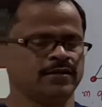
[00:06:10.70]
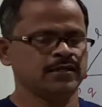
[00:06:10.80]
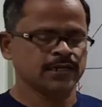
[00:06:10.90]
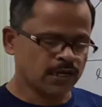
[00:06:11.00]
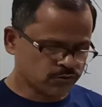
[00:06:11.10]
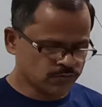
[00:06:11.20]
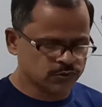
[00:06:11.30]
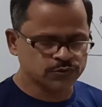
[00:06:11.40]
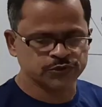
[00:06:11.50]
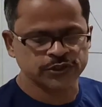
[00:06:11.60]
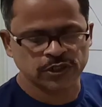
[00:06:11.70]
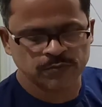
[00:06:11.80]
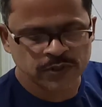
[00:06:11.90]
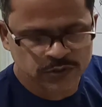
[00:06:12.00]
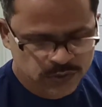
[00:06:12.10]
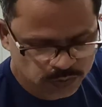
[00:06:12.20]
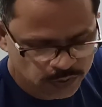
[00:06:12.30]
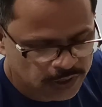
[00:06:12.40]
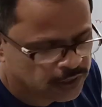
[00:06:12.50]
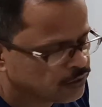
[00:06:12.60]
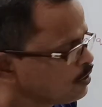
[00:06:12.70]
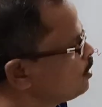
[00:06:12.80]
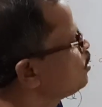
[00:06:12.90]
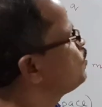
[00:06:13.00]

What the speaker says: Now come to question number 2. So